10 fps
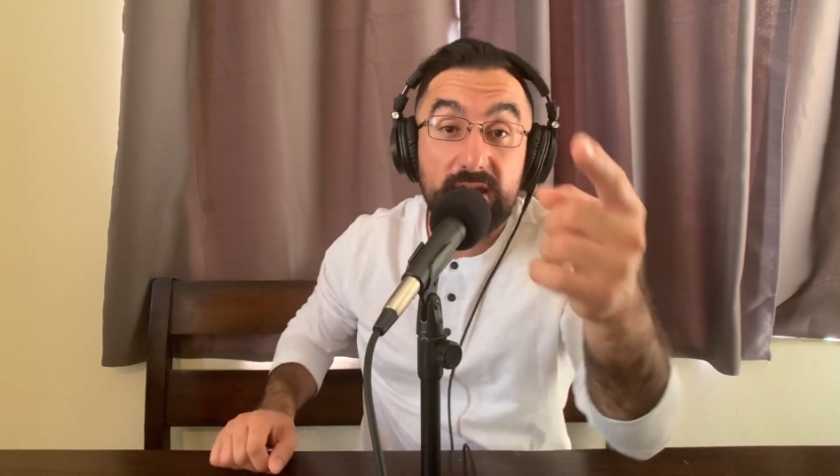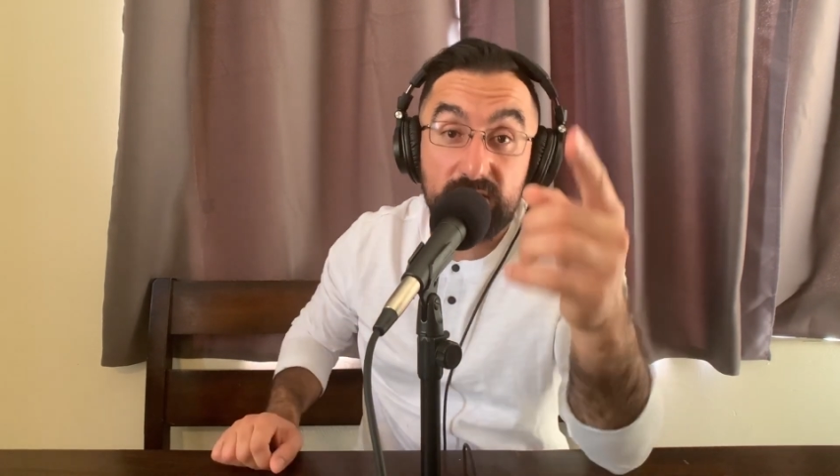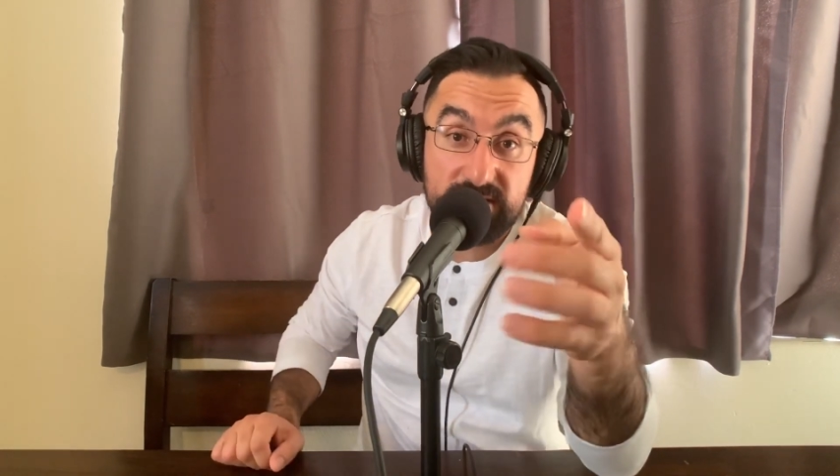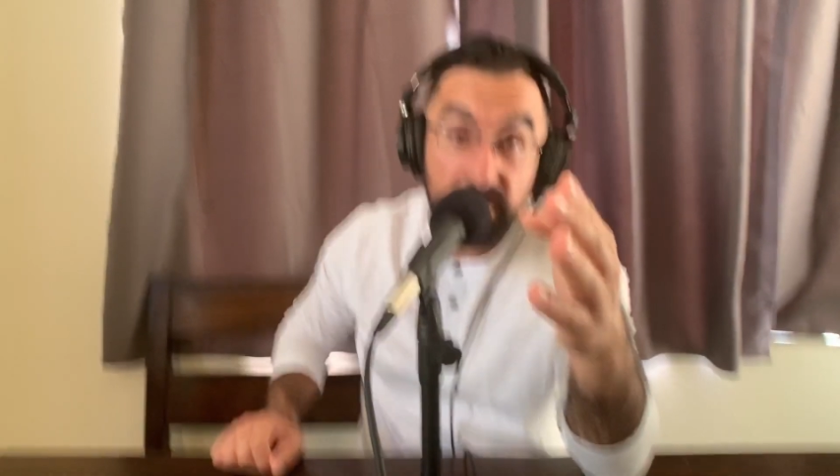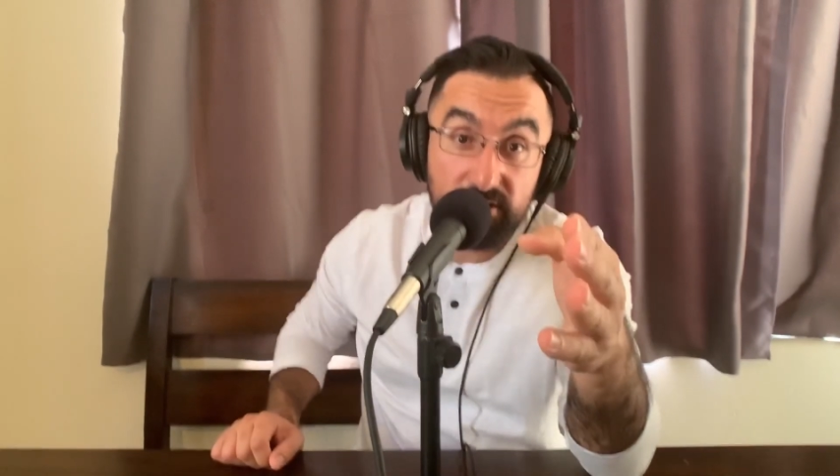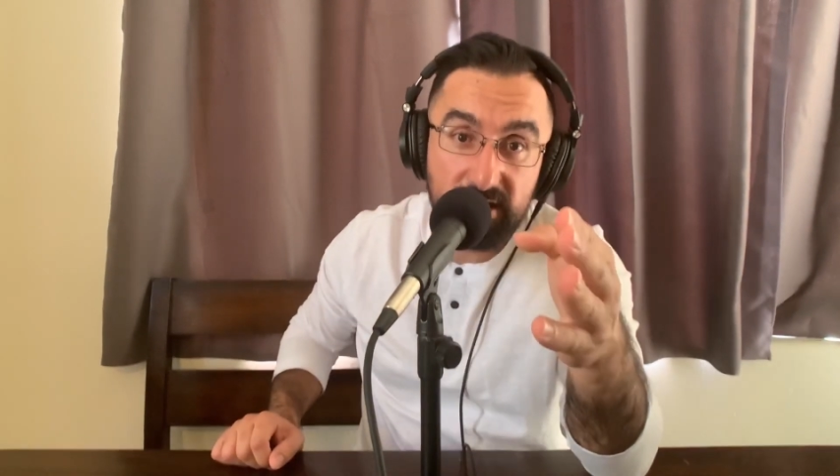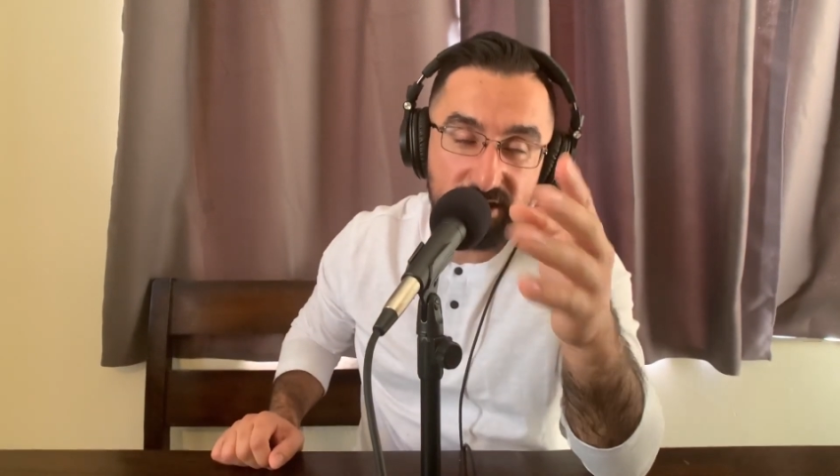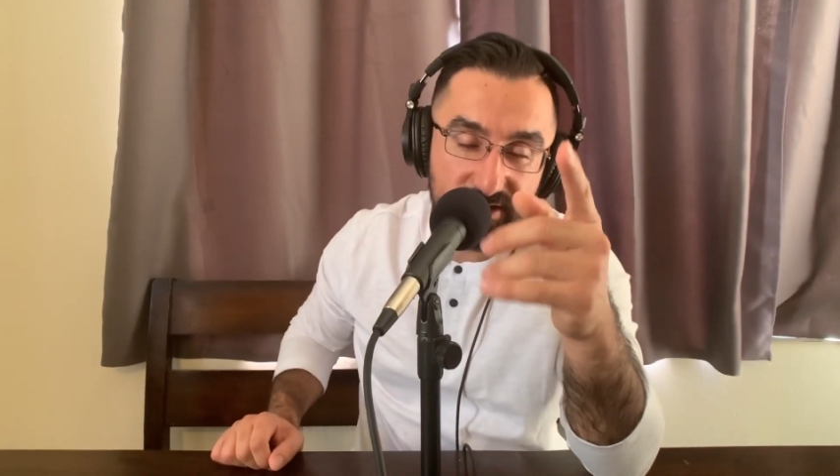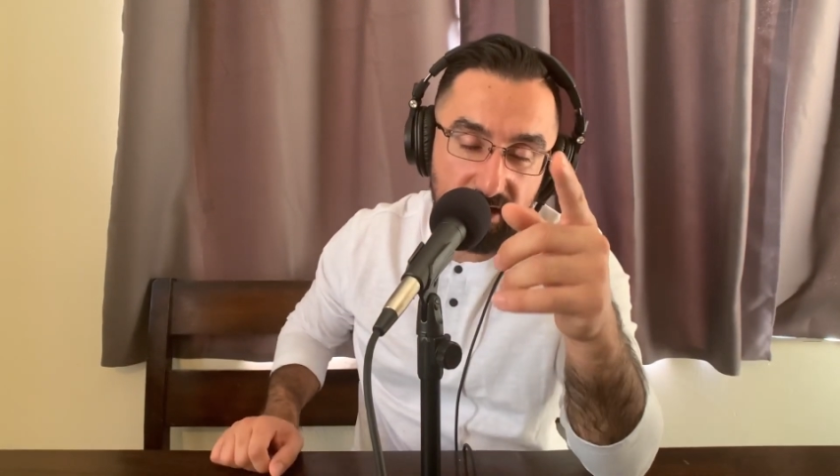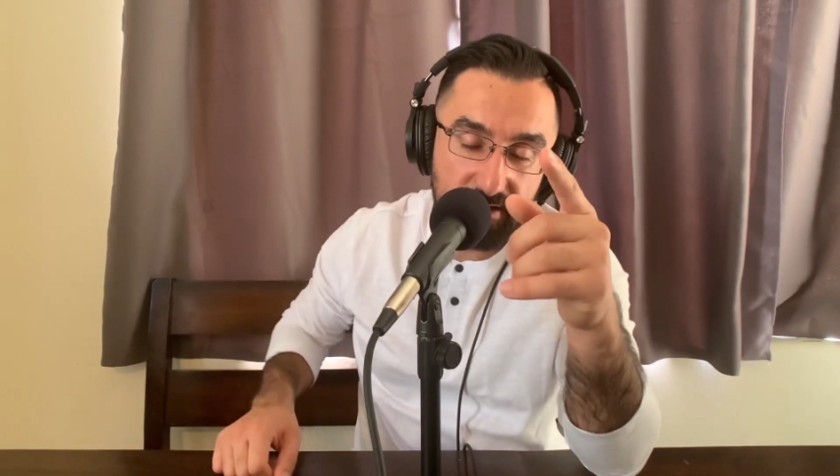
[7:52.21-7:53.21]
here's the other thing
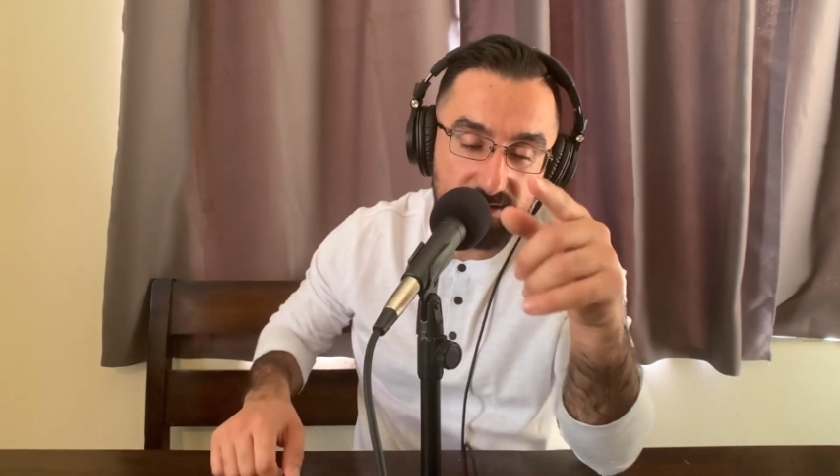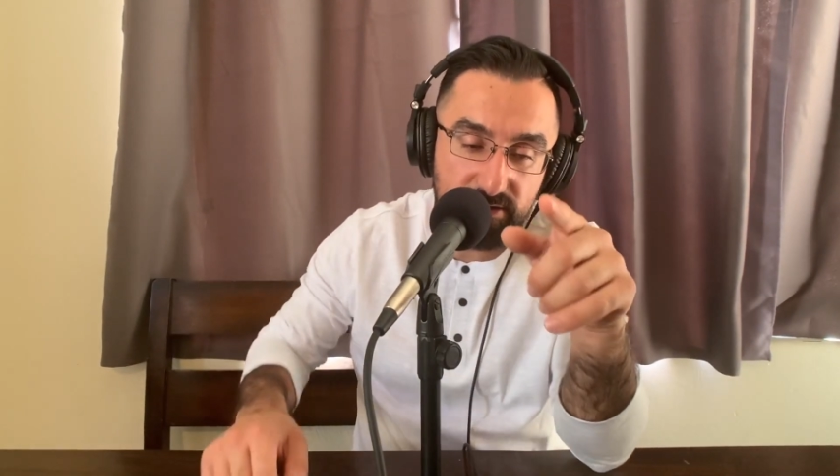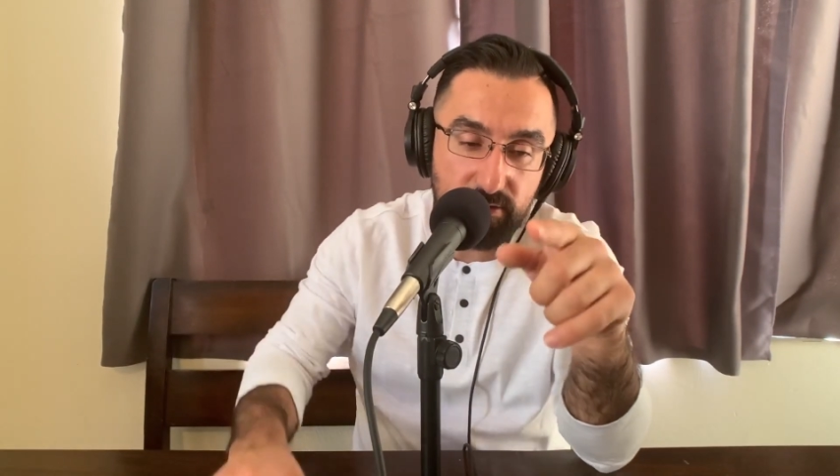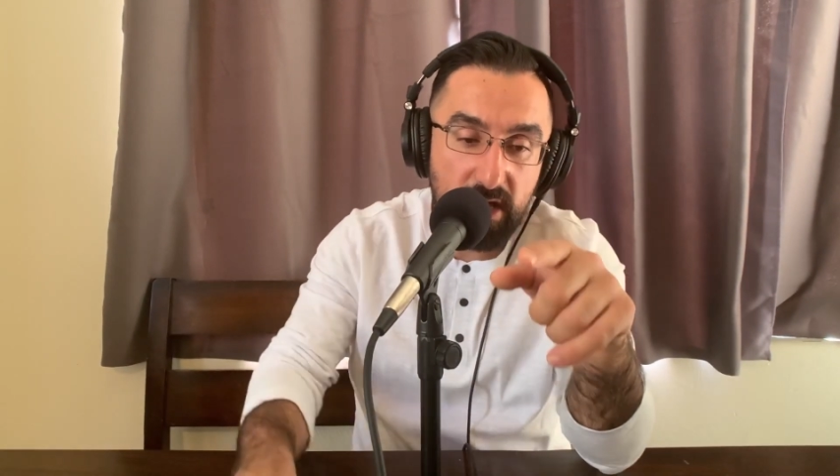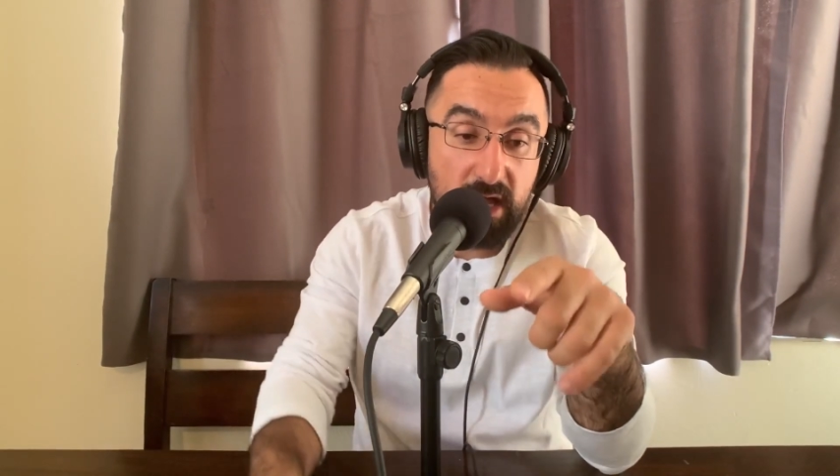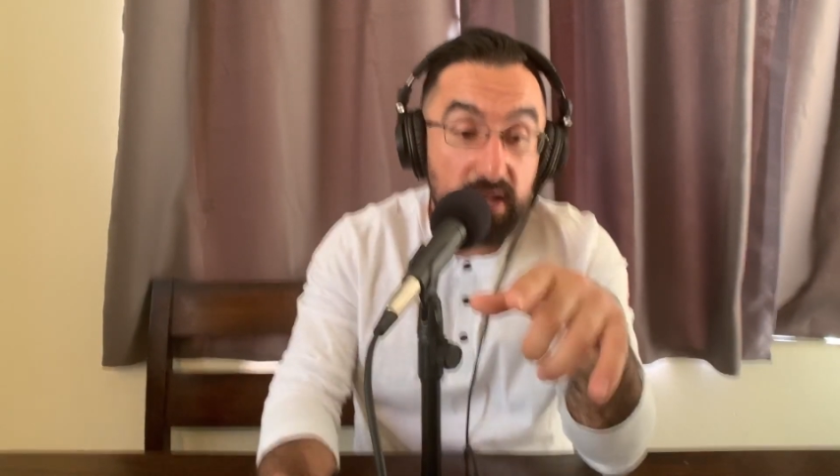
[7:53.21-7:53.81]
I just thought of this too.